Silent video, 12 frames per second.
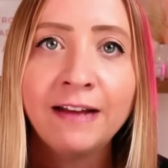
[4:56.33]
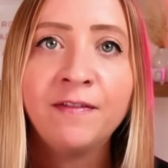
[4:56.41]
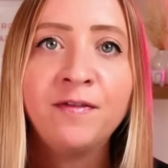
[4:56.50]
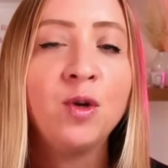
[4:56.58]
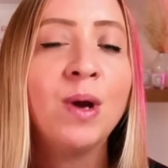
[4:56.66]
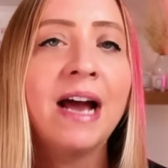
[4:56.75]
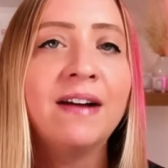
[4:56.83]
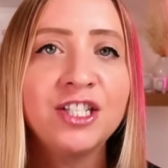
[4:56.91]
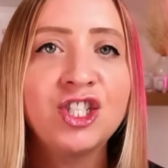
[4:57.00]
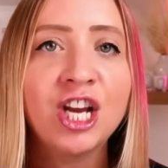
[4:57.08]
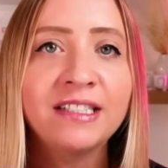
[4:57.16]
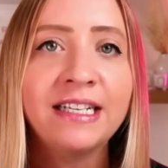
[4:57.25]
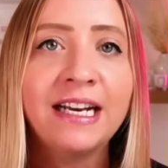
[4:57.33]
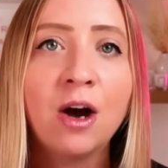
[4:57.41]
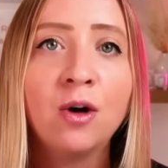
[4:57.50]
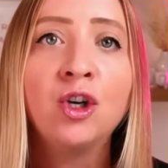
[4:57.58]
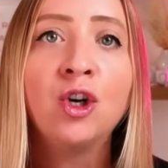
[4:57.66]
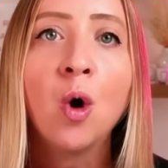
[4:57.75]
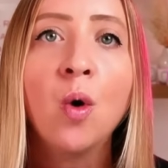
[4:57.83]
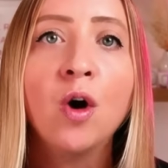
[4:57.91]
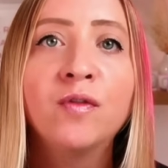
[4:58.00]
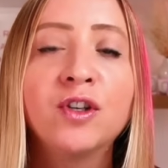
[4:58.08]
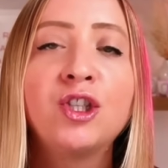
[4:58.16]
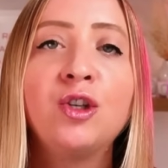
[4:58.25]
If you haven't checked it out, go
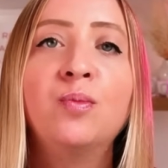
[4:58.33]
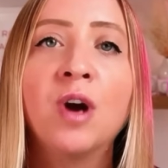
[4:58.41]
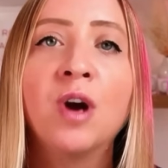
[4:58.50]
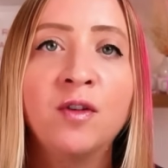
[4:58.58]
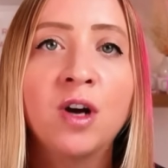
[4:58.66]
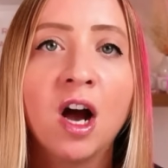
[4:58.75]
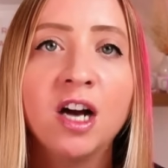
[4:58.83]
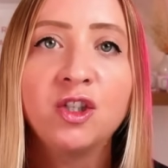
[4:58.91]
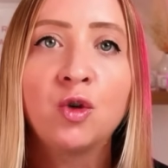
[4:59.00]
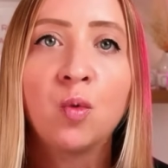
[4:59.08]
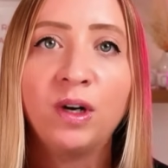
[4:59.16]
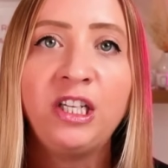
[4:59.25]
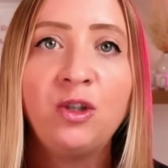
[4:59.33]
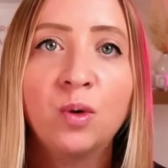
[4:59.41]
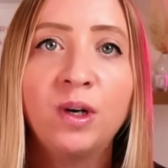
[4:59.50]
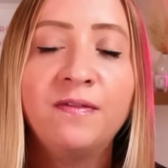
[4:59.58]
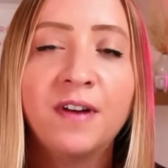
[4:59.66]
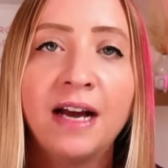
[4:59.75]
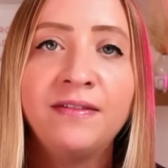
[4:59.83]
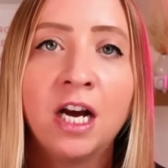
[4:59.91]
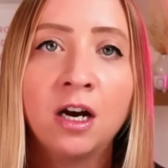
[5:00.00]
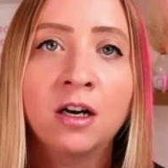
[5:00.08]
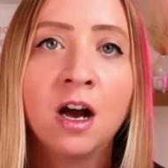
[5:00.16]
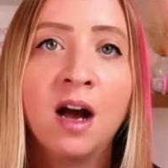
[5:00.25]
over to
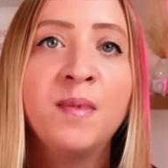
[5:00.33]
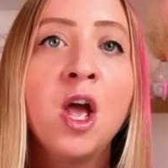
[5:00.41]
bravocon2025.com